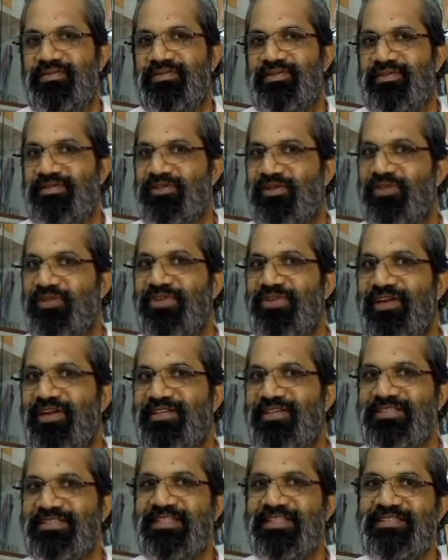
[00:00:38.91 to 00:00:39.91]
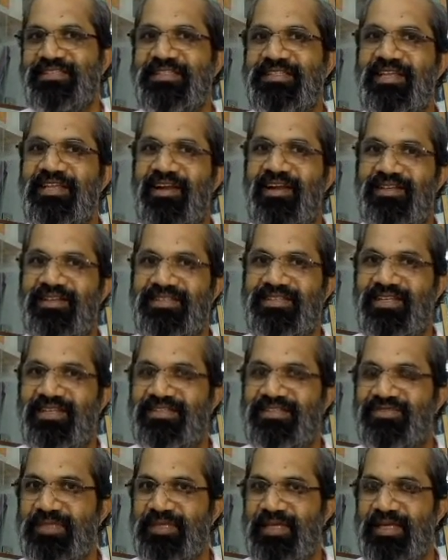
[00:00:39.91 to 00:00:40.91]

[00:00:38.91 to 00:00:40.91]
This all we are discussing in the last class.